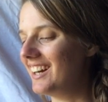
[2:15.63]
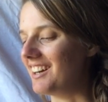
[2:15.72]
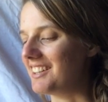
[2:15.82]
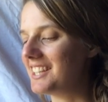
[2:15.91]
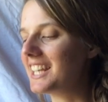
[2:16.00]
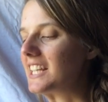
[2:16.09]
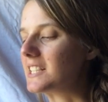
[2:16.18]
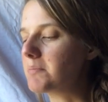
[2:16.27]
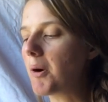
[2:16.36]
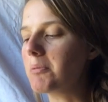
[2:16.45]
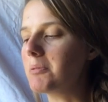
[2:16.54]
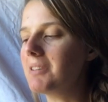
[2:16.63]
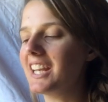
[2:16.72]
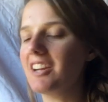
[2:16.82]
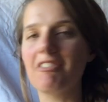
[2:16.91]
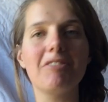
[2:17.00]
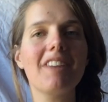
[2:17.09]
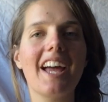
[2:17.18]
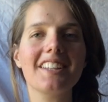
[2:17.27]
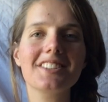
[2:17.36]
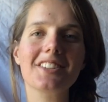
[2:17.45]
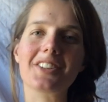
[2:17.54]
I think it's probably a
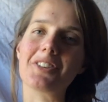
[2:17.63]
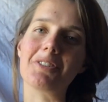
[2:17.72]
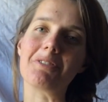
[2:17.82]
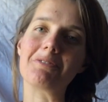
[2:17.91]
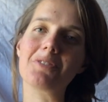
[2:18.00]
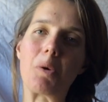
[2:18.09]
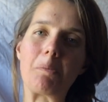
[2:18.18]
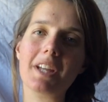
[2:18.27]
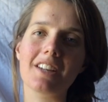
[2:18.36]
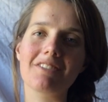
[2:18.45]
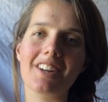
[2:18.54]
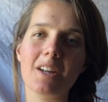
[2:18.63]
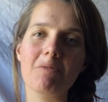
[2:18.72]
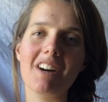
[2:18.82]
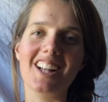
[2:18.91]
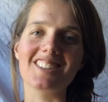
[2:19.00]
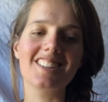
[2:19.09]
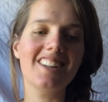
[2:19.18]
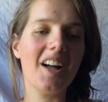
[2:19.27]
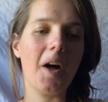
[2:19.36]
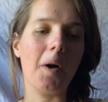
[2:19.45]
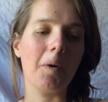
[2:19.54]
reflection of not being very well.
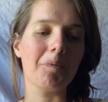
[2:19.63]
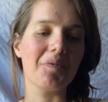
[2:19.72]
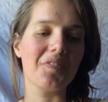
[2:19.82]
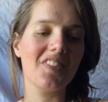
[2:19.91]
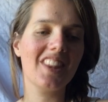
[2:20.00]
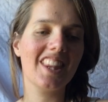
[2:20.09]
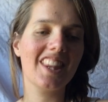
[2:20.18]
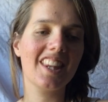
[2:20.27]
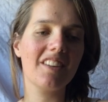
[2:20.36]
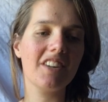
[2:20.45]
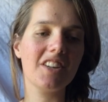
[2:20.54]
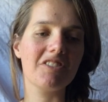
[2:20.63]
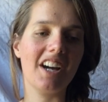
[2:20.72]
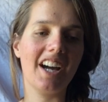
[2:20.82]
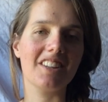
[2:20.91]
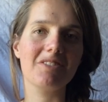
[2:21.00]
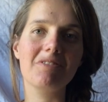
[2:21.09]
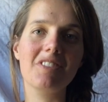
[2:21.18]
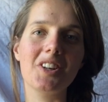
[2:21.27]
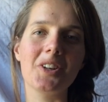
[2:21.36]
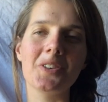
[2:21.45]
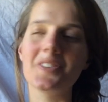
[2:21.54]
We all had
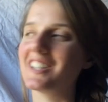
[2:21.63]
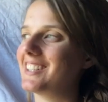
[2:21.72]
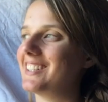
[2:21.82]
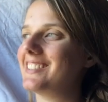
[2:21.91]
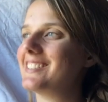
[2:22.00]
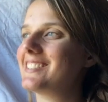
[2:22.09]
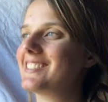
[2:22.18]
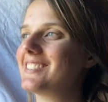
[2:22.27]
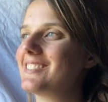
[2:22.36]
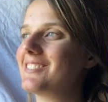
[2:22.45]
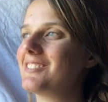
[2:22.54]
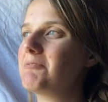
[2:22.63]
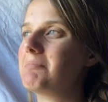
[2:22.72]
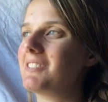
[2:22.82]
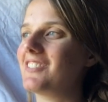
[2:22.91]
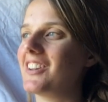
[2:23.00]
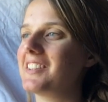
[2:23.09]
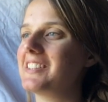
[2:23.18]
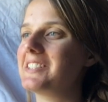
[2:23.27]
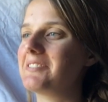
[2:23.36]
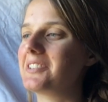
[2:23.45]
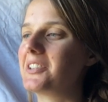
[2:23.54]
flu and it's all been rather
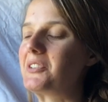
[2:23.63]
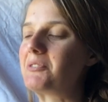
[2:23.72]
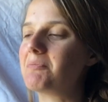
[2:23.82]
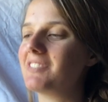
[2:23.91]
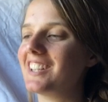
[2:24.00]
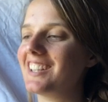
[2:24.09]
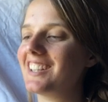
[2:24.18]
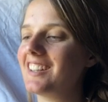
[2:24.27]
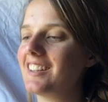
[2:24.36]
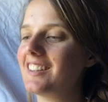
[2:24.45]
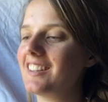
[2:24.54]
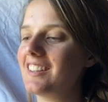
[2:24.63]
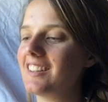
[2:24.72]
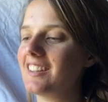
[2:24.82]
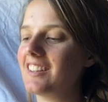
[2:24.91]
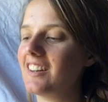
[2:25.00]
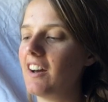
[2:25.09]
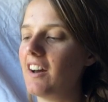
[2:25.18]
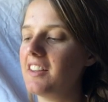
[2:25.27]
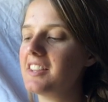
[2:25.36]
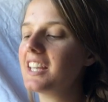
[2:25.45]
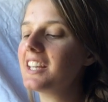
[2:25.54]
difficult, but
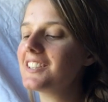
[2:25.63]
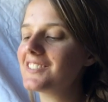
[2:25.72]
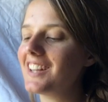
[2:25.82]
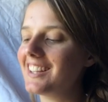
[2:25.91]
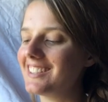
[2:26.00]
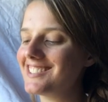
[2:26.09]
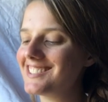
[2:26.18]
I think as well